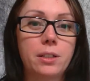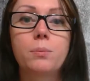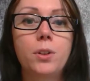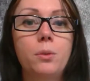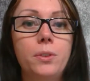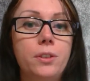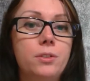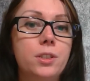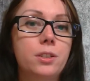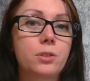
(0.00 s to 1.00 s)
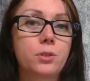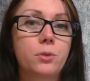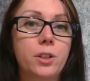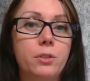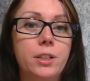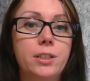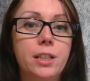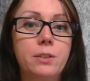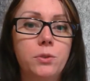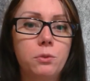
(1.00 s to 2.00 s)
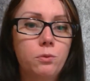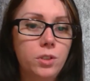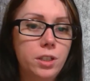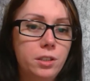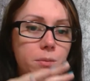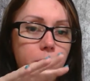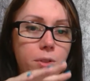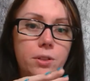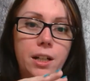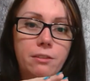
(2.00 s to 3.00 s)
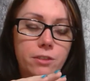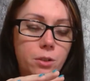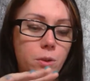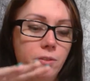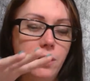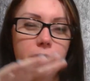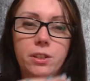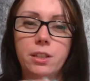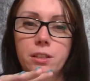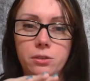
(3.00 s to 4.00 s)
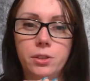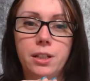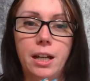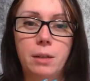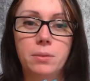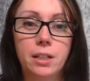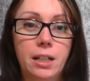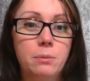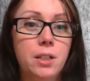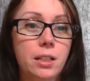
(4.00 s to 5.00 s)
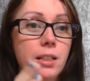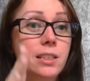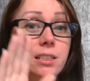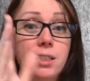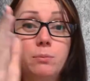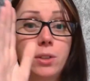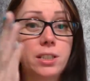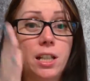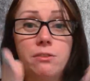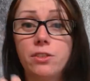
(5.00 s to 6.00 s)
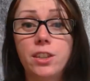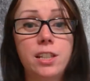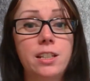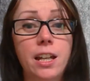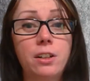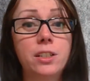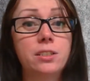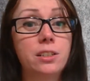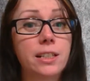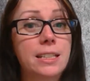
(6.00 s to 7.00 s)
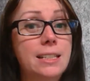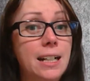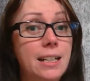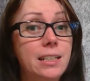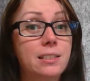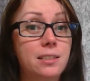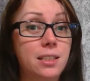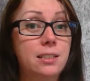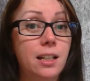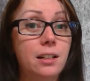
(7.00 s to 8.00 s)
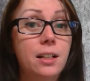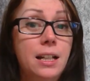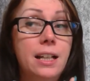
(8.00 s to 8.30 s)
The pro with using the story grid is it gives you a really good bird eye view of everything that's going to happen. Like, I'm talking like this thing breaks everything down into like the tiniest detail.